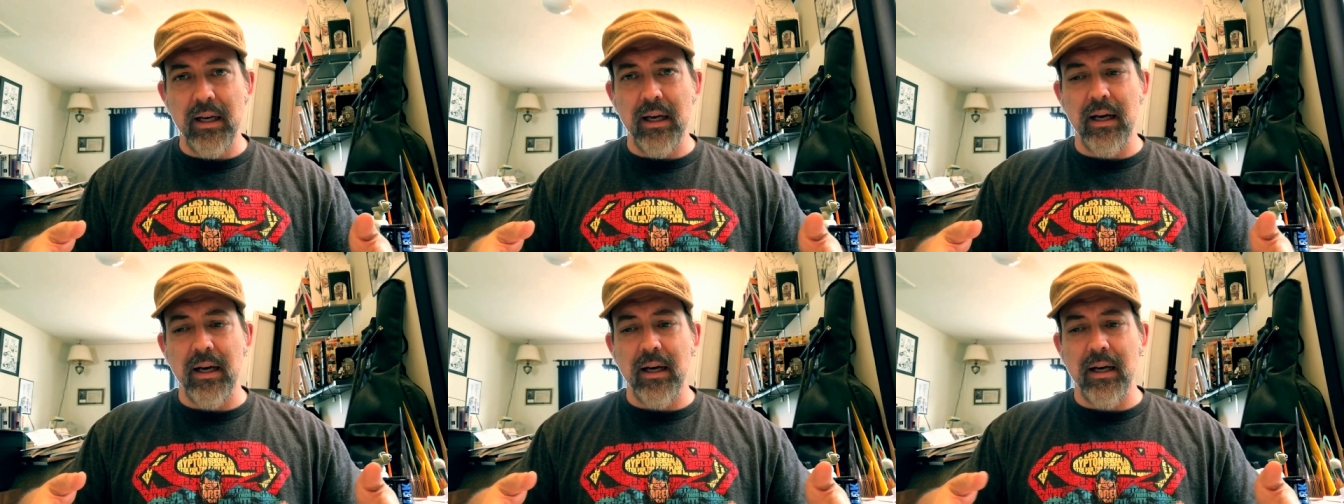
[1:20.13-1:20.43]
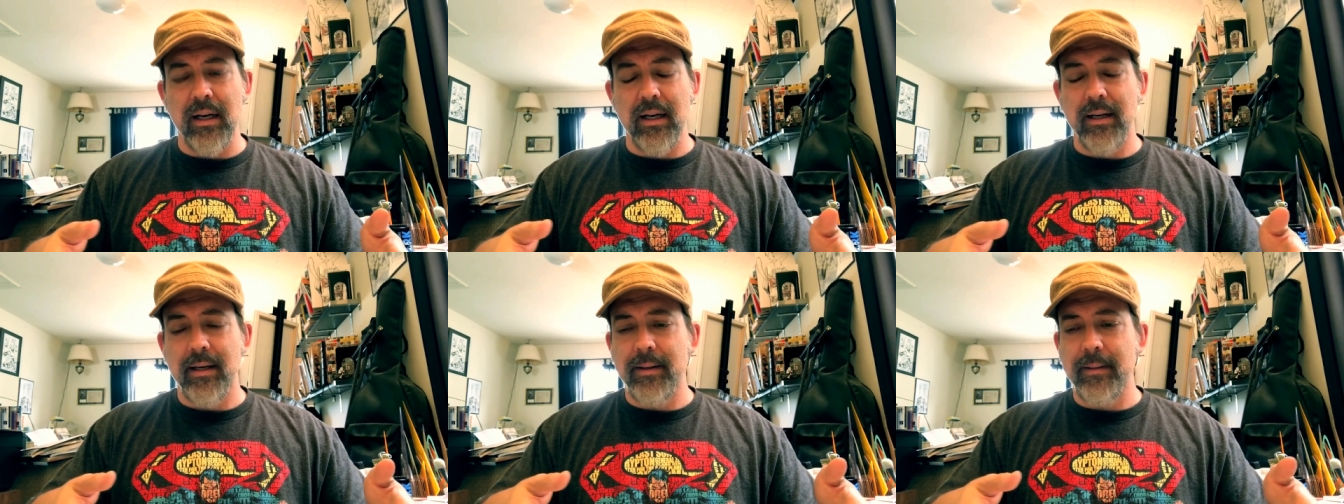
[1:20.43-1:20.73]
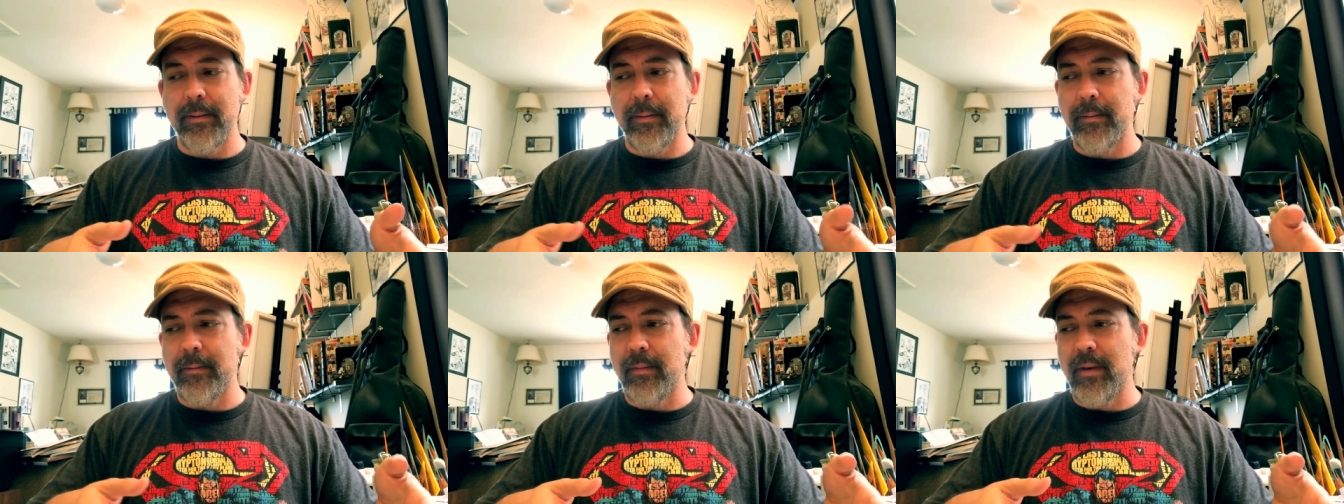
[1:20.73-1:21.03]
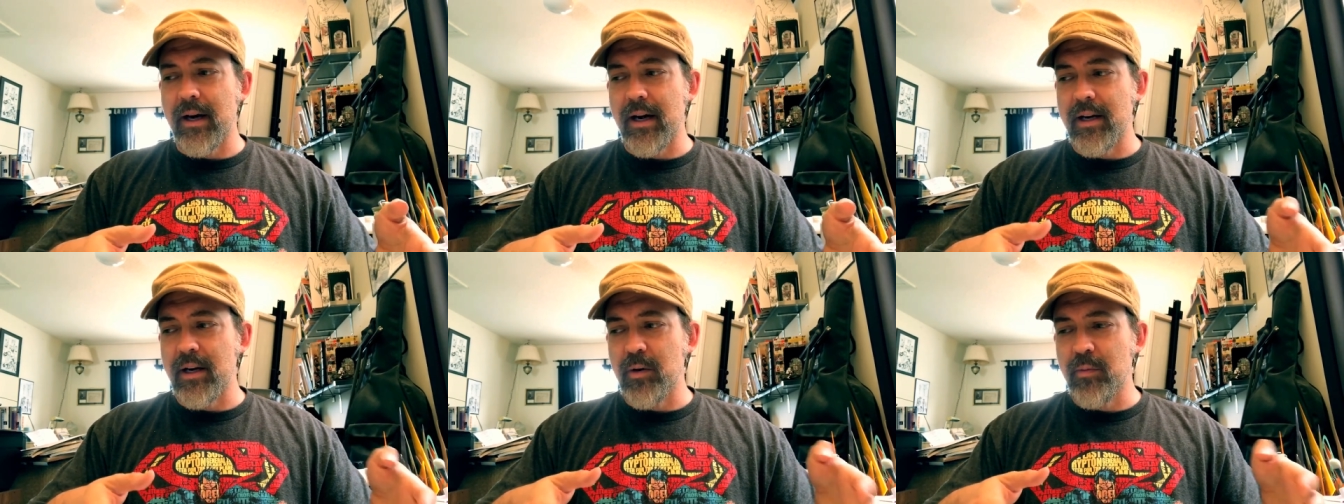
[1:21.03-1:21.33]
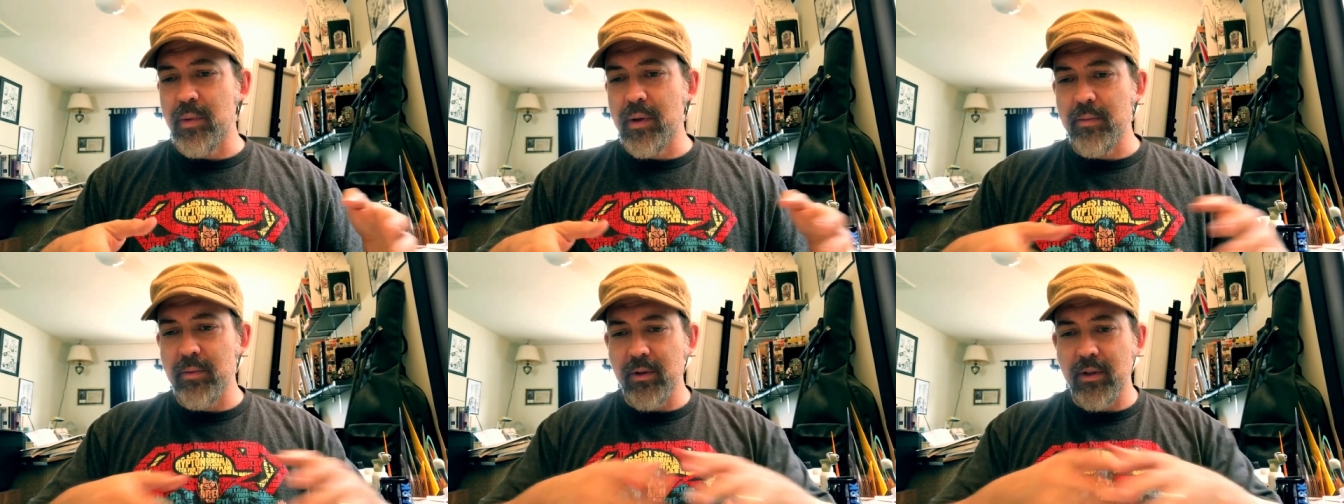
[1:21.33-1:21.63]
Um, I know
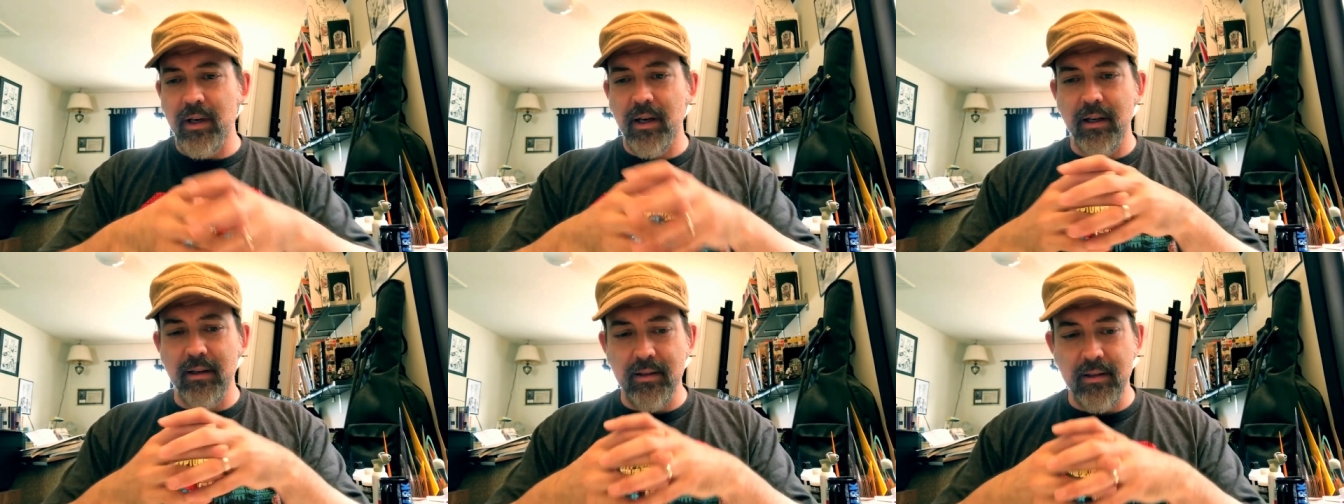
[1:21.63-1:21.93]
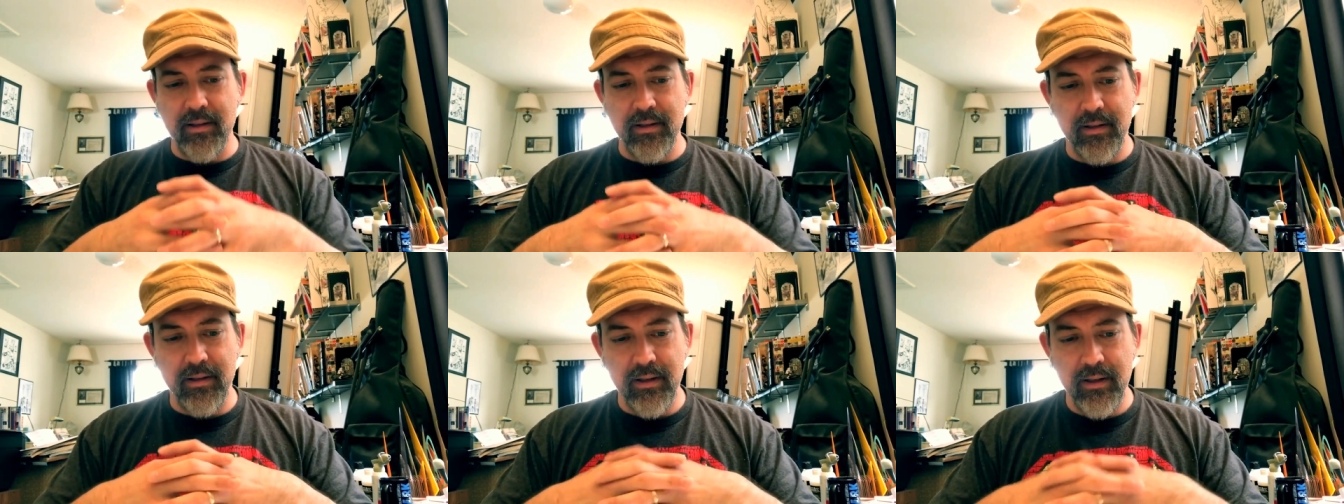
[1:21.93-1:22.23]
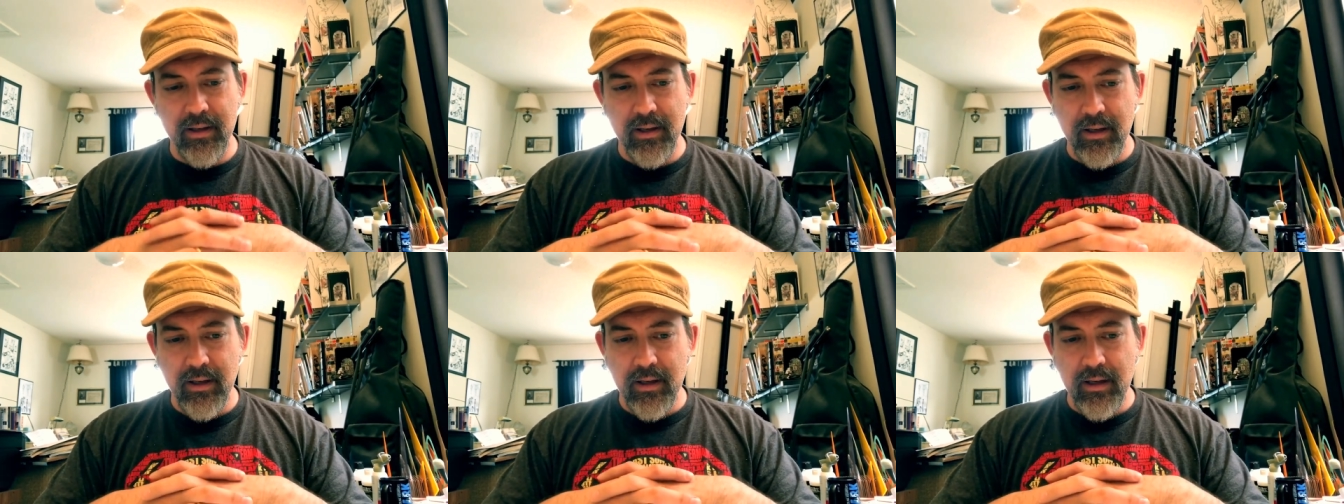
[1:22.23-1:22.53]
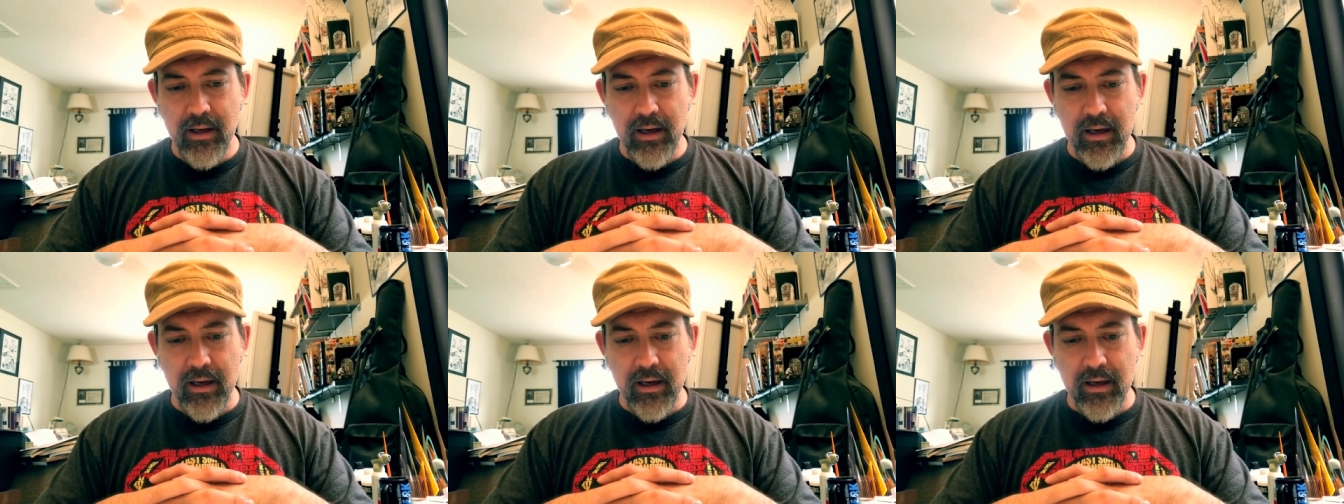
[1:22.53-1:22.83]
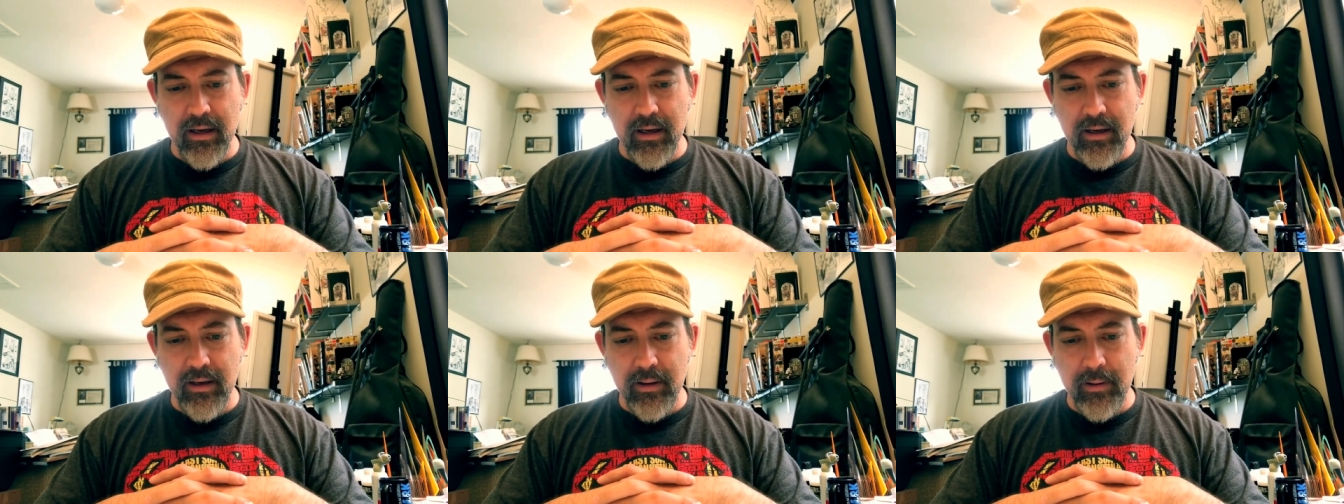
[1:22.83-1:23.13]
people that
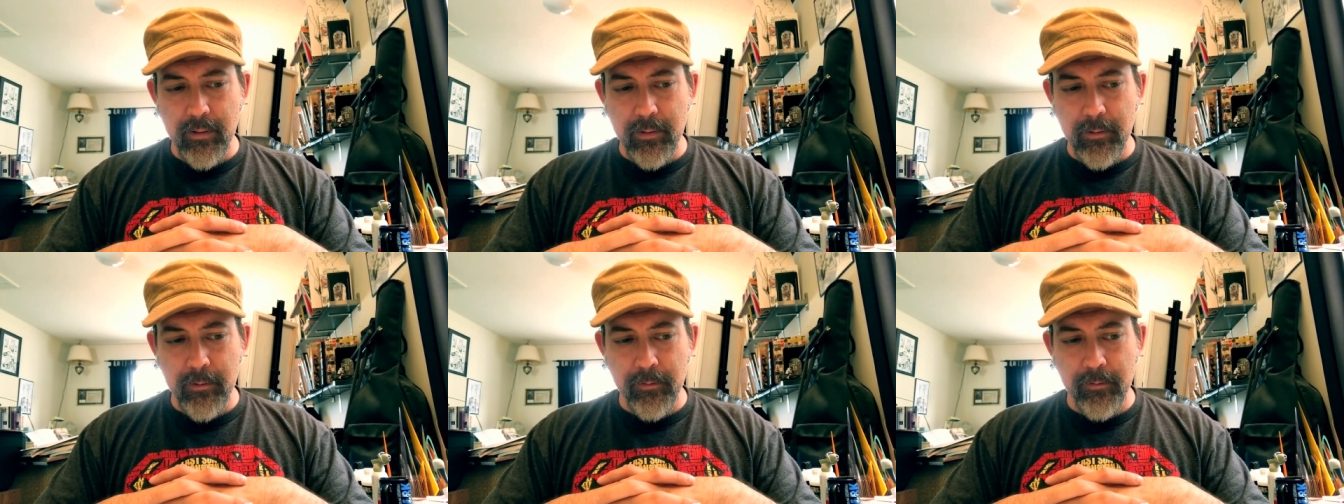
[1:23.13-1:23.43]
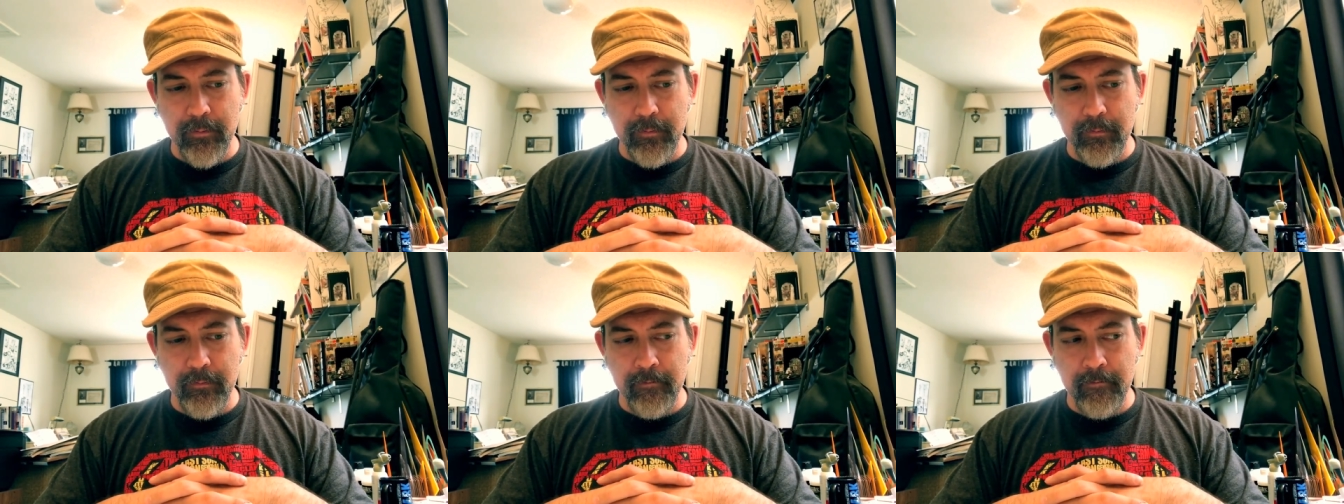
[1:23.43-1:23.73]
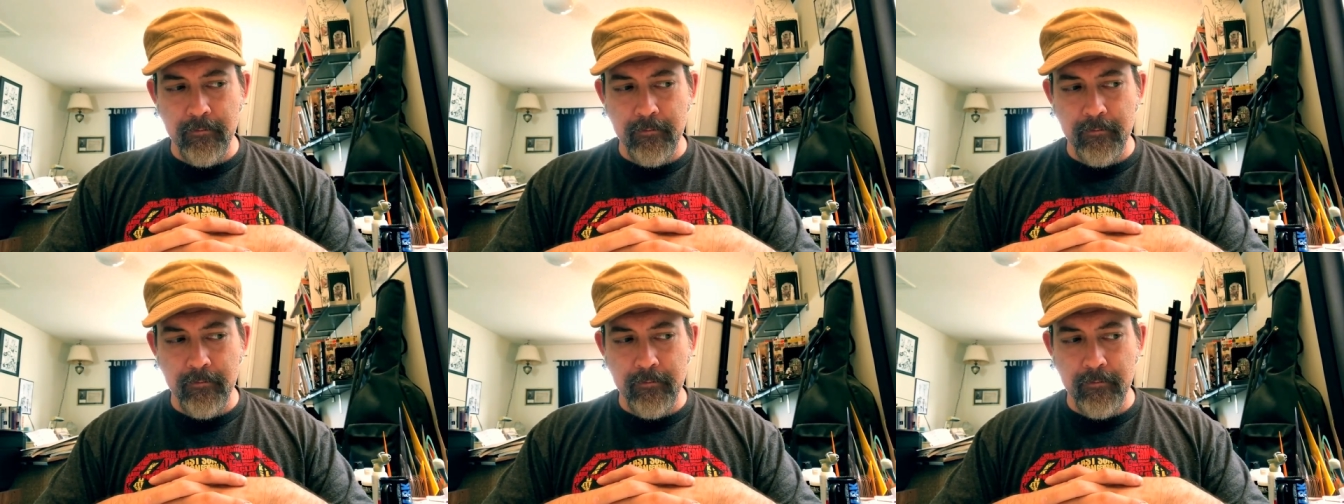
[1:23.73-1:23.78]
um,